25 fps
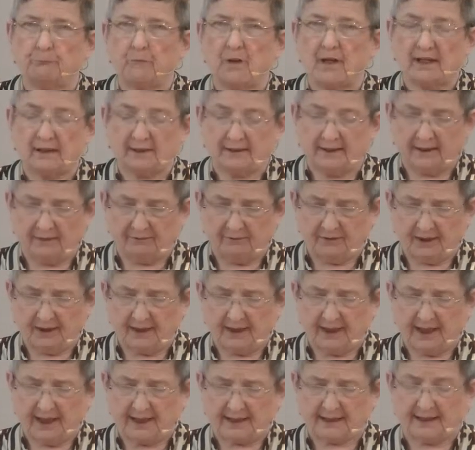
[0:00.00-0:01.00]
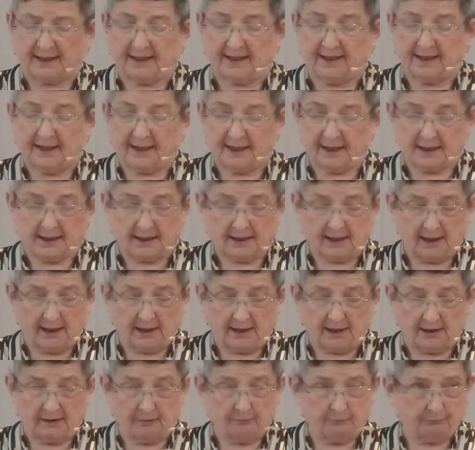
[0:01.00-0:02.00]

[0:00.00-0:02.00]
Loving as he has done,